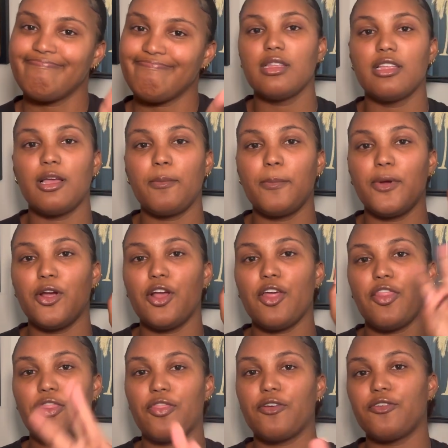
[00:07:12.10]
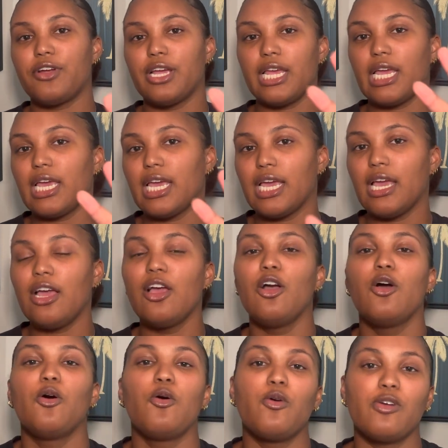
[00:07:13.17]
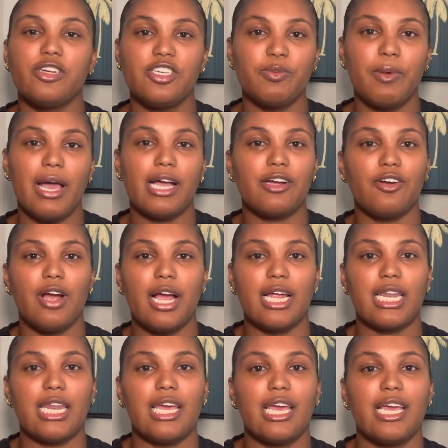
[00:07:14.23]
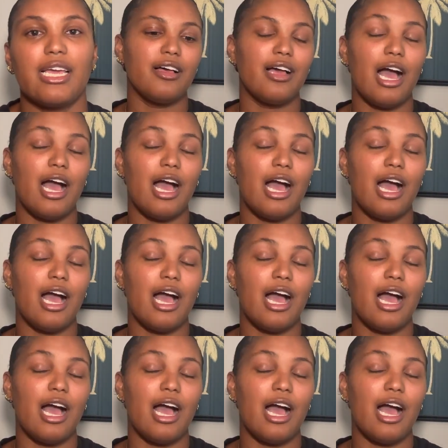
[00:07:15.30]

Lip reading: Number 3, horseback riding.